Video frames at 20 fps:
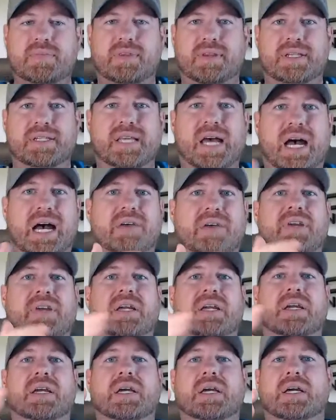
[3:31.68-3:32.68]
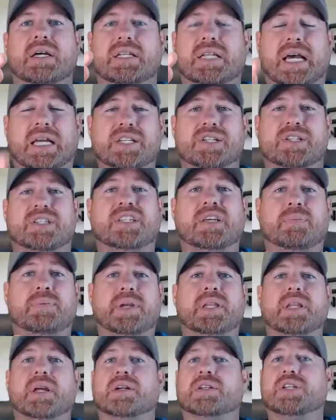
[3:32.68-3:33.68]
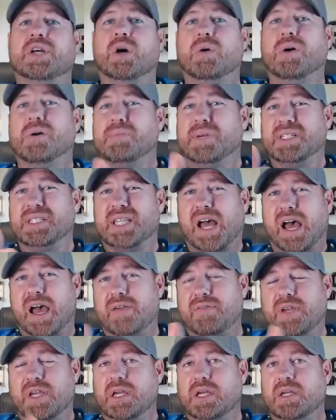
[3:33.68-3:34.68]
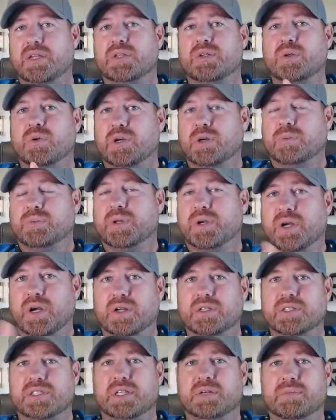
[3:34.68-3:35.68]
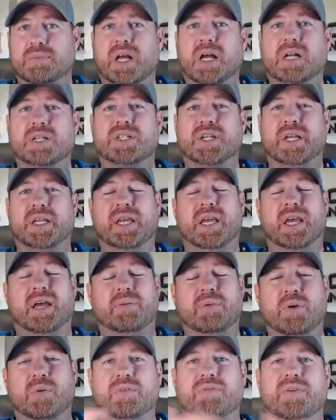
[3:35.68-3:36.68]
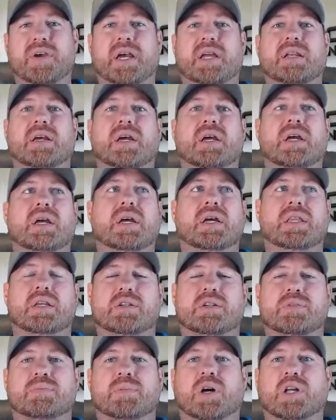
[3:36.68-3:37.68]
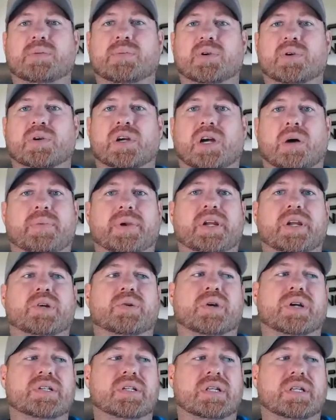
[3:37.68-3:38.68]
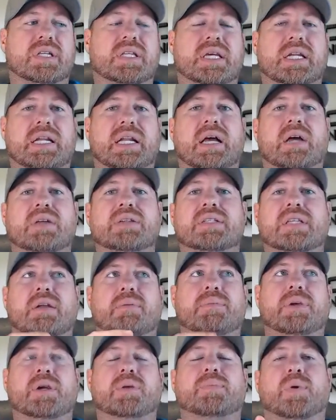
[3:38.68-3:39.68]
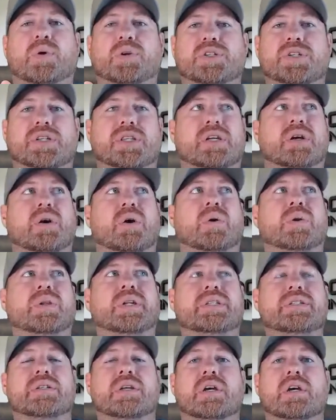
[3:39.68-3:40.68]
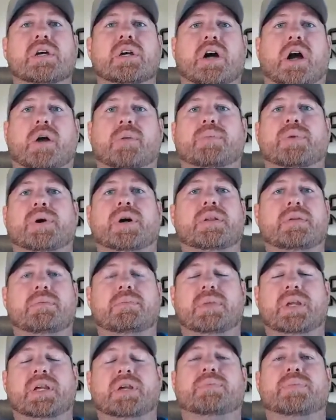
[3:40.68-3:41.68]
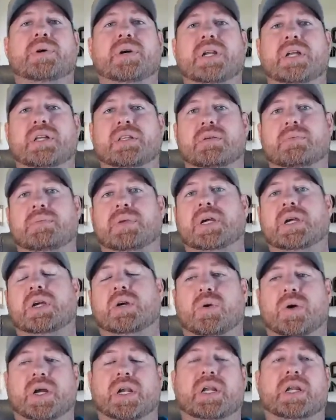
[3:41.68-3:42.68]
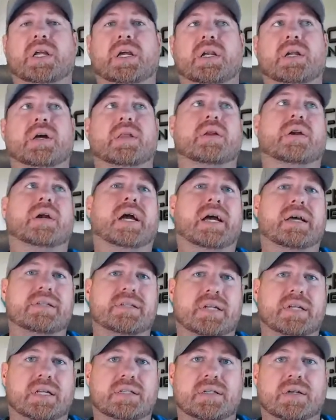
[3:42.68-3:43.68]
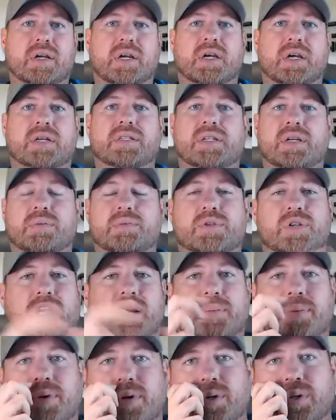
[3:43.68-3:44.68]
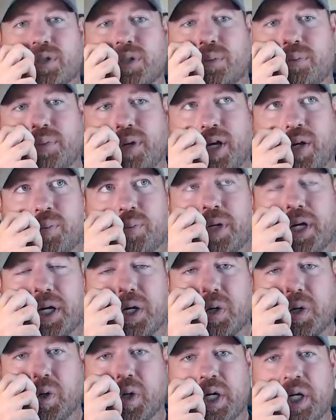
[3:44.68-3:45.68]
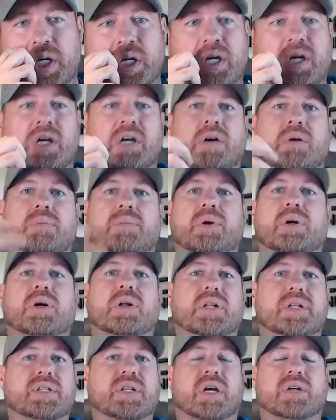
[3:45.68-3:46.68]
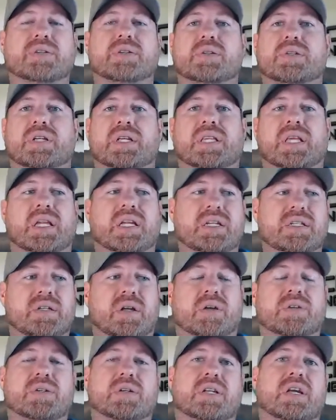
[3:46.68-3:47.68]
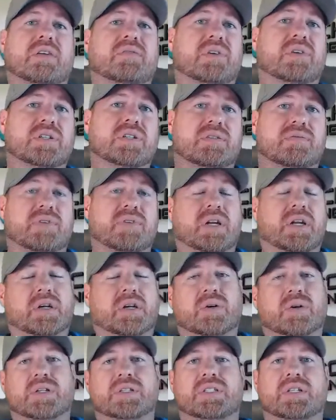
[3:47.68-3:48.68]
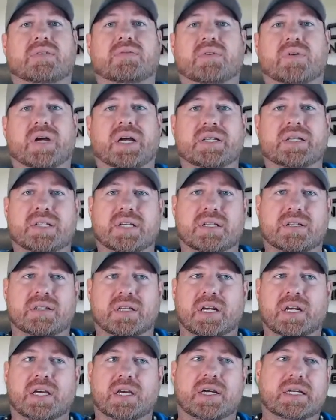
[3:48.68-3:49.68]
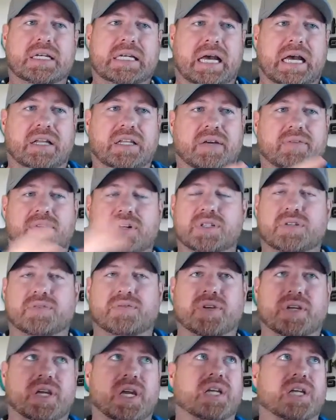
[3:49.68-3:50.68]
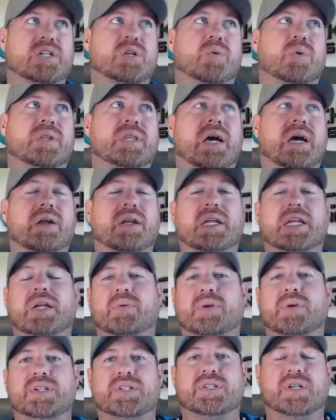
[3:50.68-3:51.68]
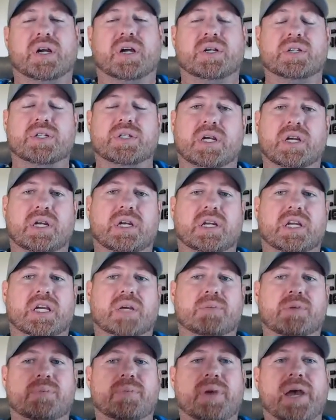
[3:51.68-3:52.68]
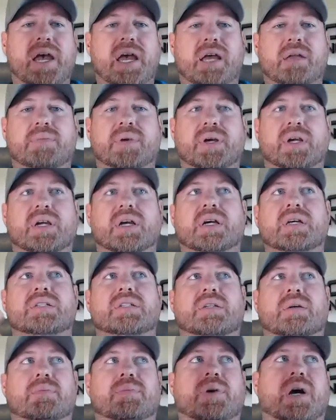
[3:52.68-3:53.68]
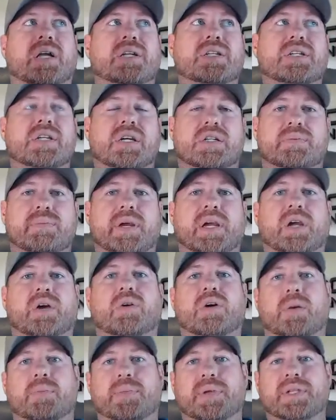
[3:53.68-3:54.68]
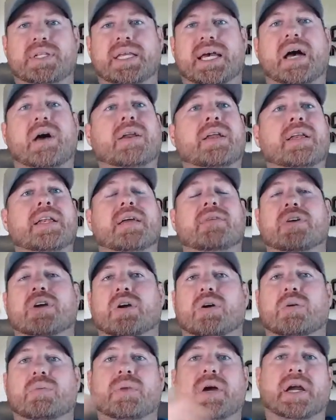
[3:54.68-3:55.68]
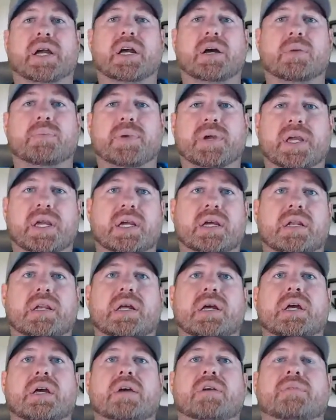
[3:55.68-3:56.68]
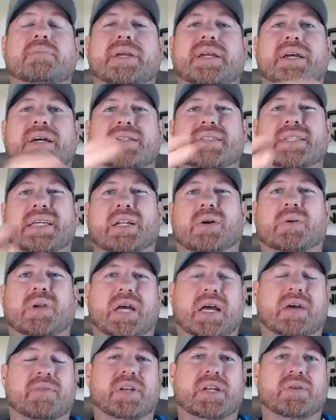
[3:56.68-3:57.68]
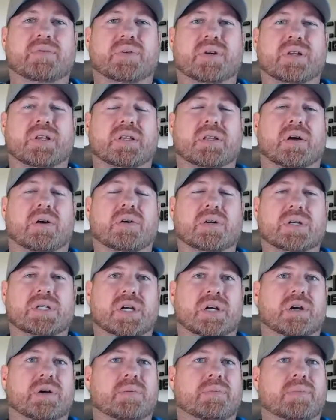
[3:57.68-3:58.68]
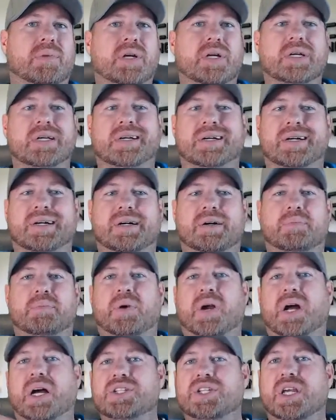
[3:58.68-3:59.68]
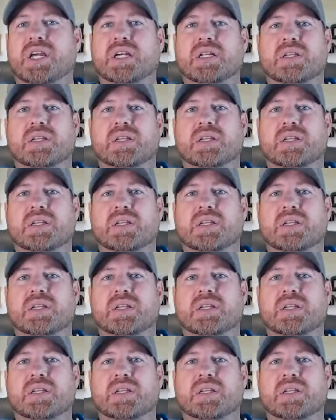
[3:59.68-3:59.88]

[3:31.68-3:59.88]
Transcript: diving, not just dipping their toe in, but diving into cryptocurrency and blockchain? Yeah, I mean, there's multiple companies recently that announced that a big portion of their holdings are being put into Bitcoin and other assets. Tim Draper, who's a big Bitcoin bull, has also said that he's also diversified across several assets. Now, diversification without any research can be bad because some projects may go up and down and never go back up again because they don't have any really long-term project,